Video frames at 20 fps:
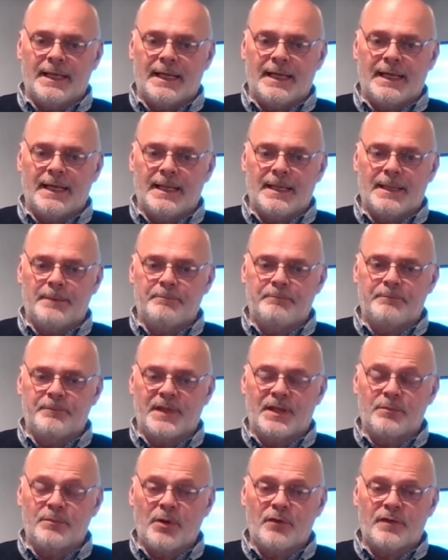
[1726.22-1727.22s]
Um,
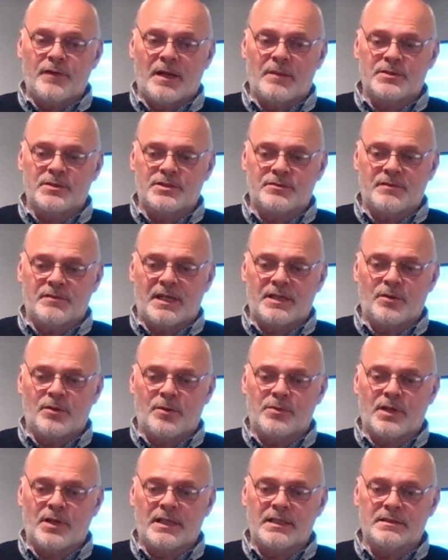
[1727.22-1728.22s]
they're both amateur radio
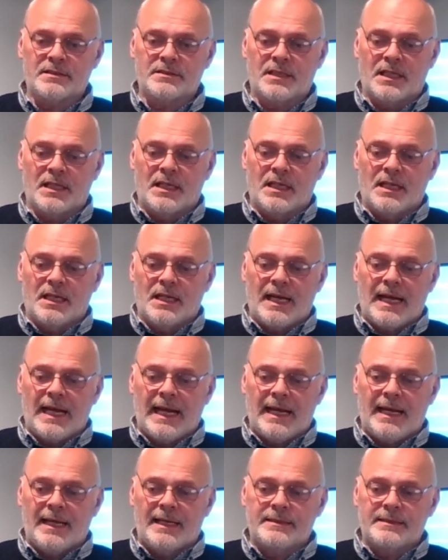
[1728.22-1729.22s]
operators.
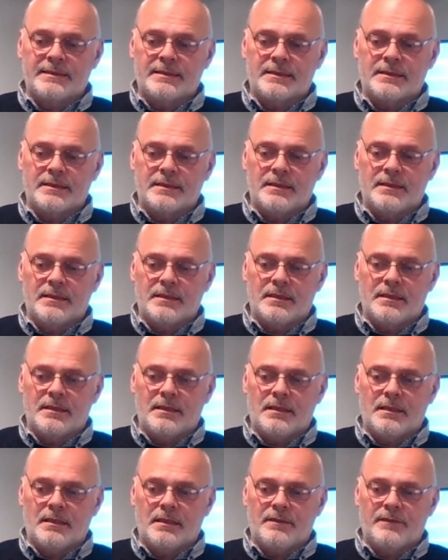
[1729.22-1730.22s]
And
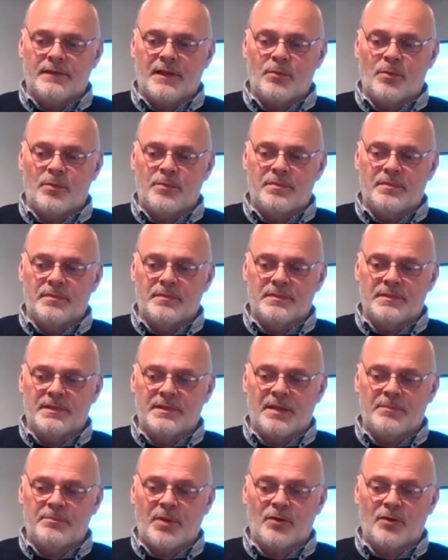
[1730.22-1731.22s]
they were,
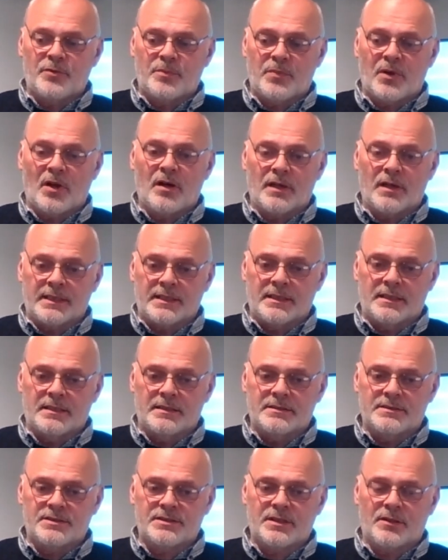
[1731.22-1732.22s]
they're both blind.
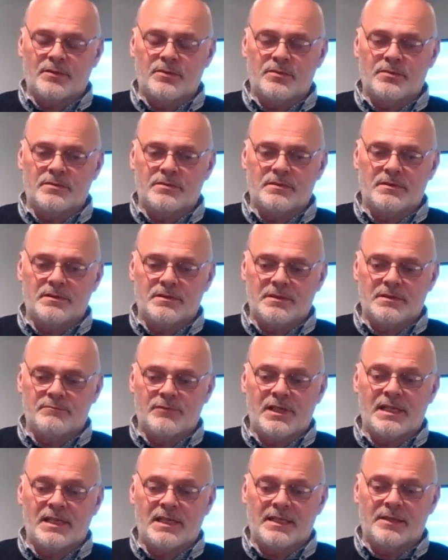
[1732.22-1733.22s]
So
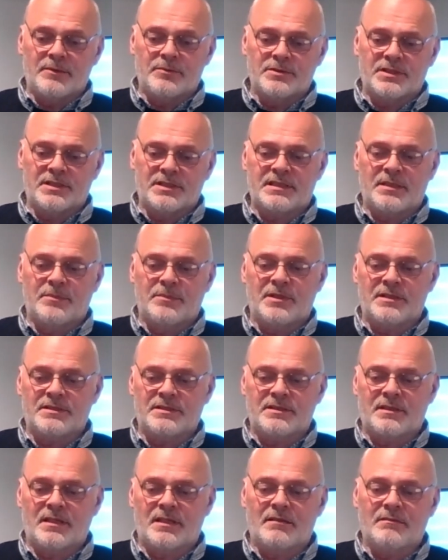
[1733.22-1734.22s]
really it was a similar
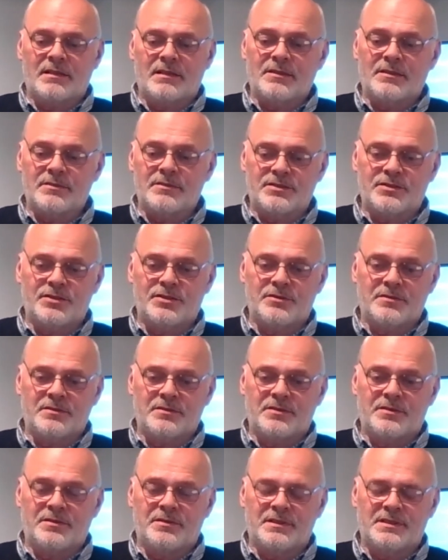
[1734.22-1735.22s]
scenario, the two
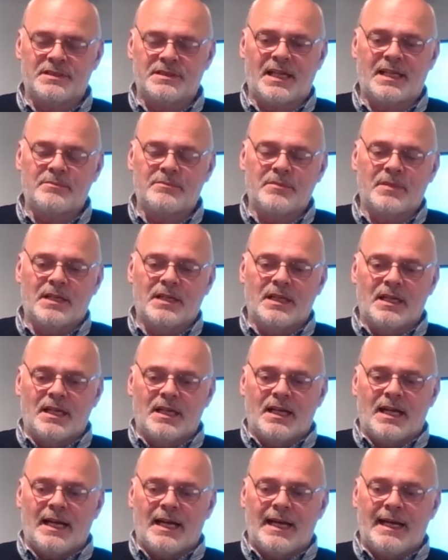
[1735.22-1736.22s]
two the same,
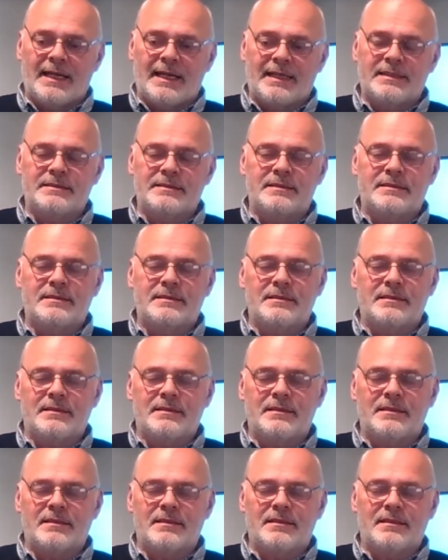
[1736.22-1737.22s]
and
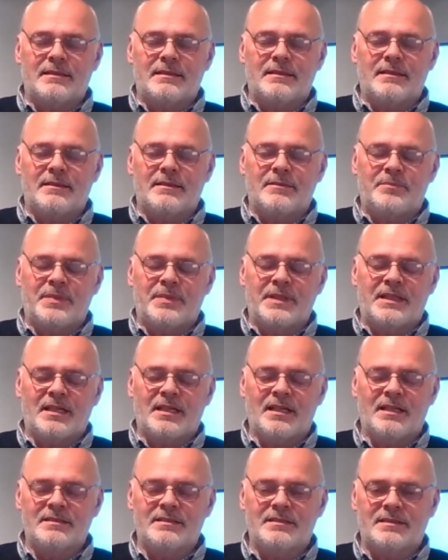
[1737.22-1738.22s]

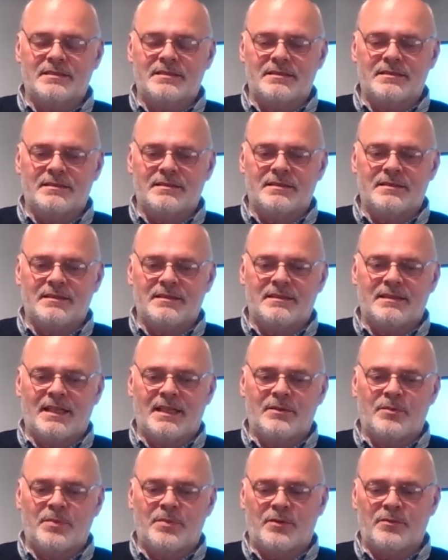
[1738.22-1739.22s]
because
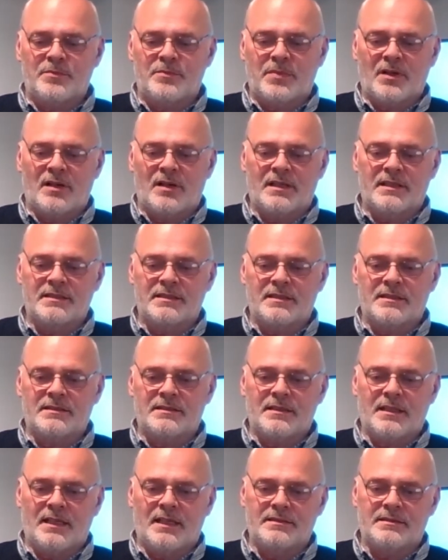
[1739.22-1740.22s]
they were both blind
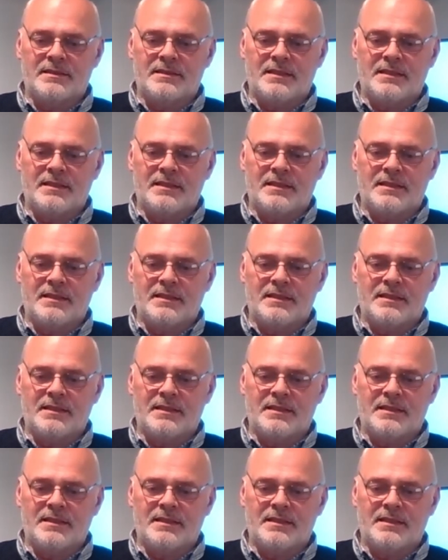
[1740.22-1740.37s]
and, and